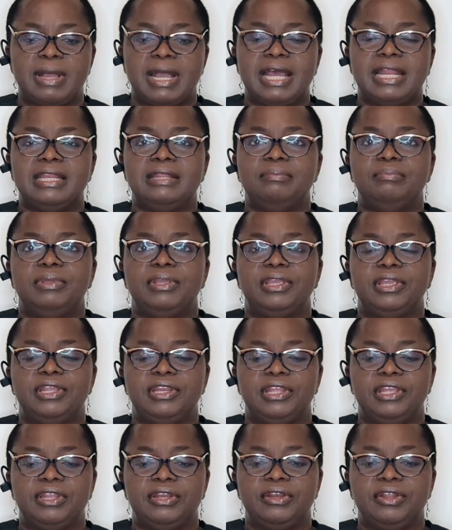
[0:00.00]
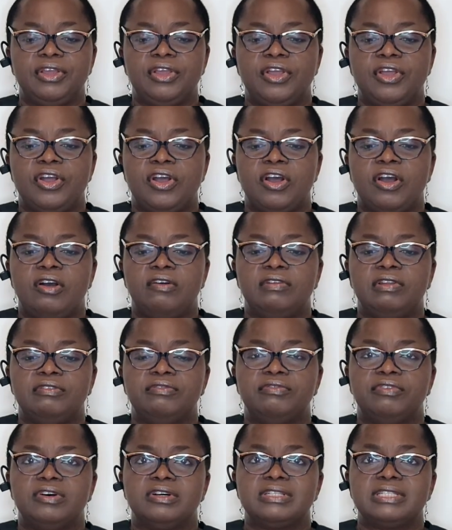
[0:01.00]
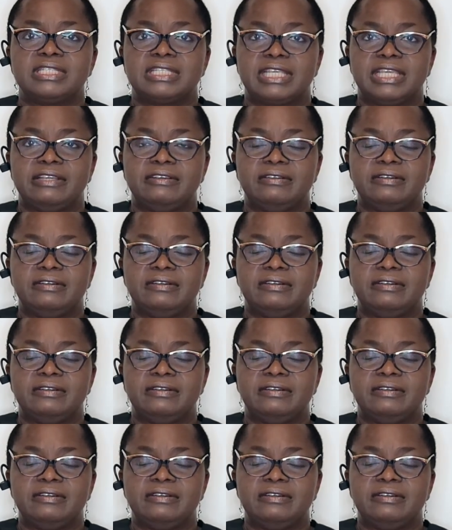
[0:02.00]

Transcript: at the beginning of the first scale.